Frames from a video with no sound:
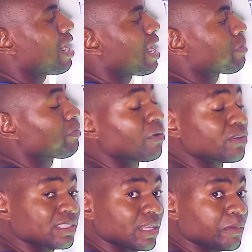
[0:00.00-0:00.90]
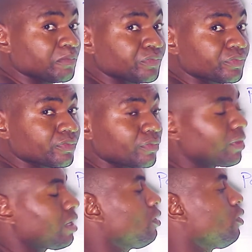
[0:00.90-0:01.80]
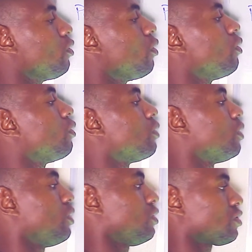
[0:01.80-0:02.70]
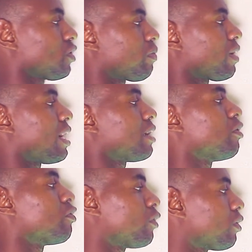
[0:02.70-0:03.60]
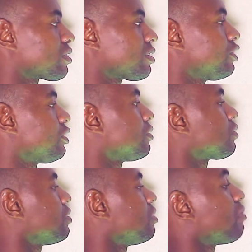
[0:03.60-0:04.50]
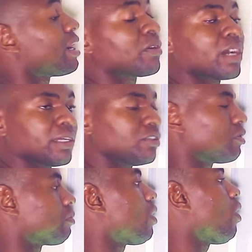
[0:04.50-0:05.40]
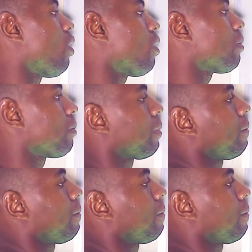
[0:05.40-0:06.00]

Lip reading: hypoxia, low supply of oxygen to the myocardium, or